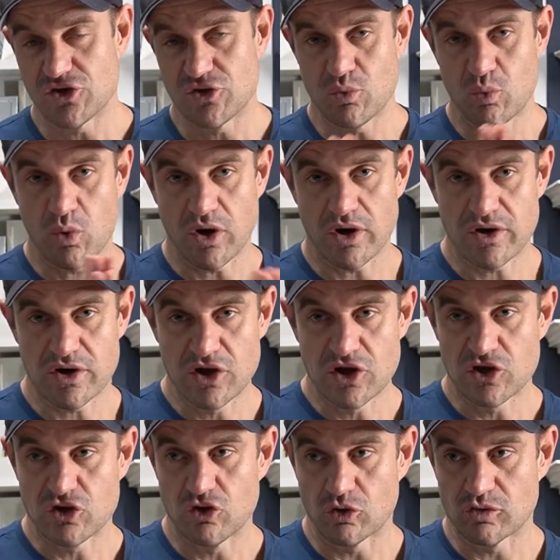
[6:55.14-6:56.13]
You
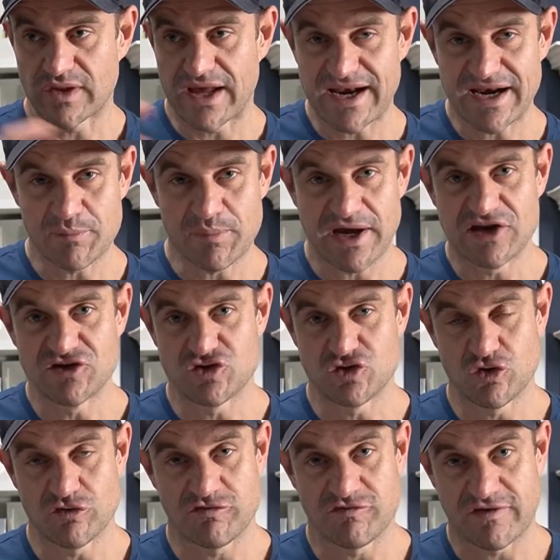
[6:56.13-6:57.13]
want your landing page
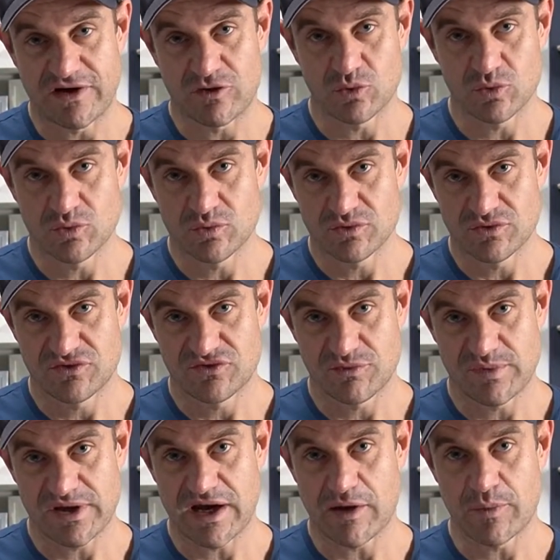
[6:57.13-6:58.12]
and your funnel
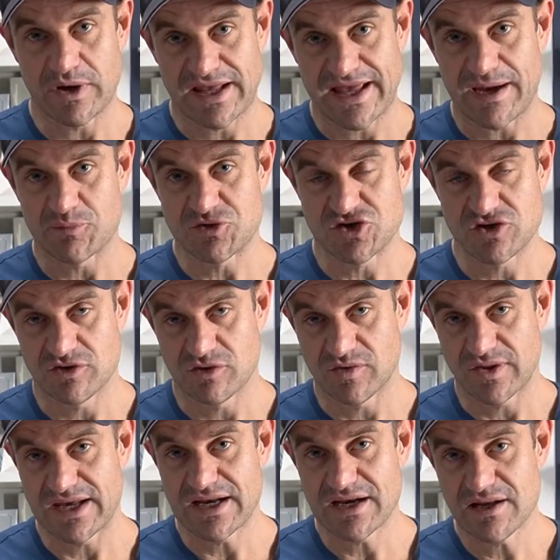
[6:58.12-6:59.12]
to be able to capture the
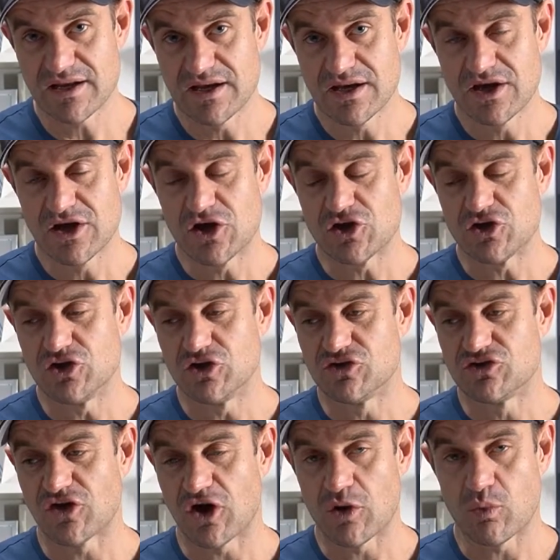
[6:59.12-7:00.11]
lead.
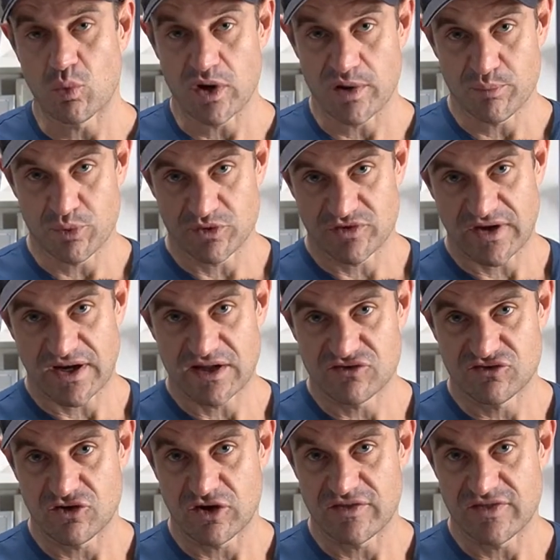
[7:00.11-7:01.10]
You don't want to put that
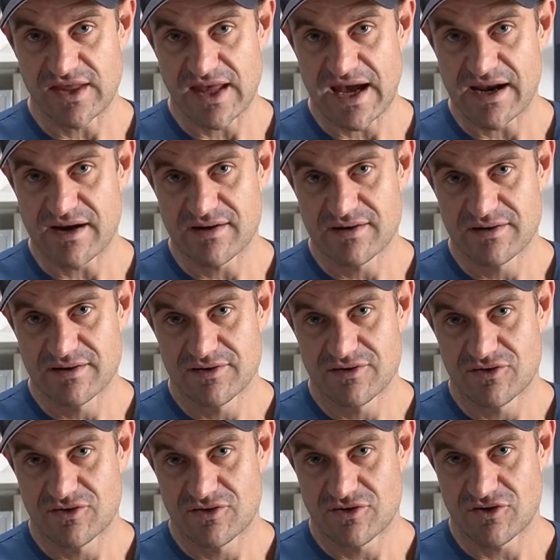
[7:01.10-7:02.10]
inside the ad,
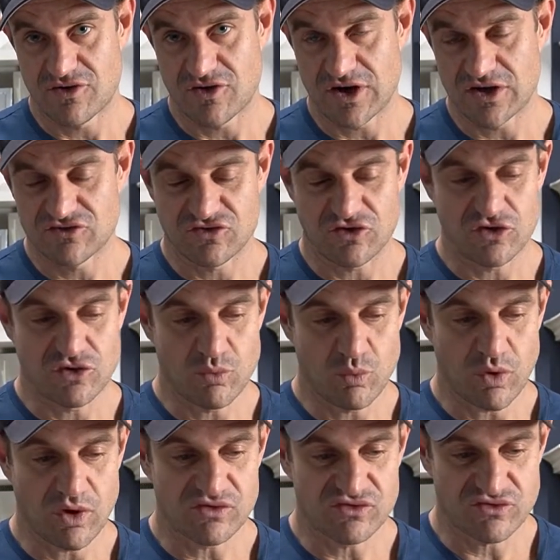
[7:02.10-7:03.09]
all right? So you
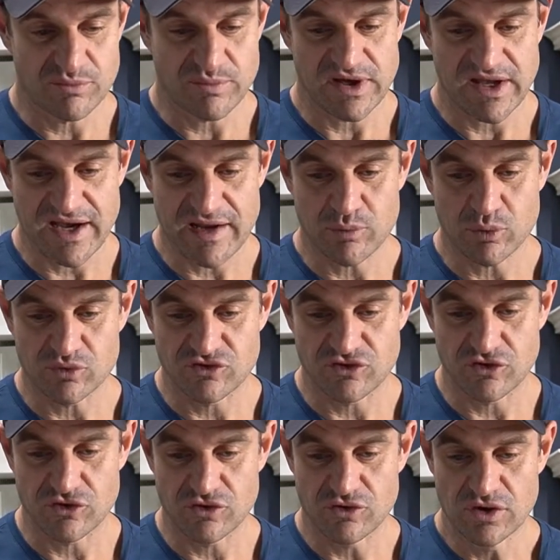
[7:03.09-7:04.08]
want to be able
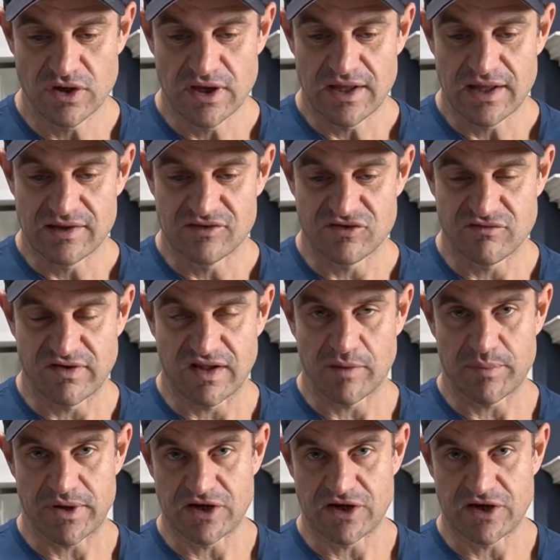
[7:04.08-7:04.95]
to develop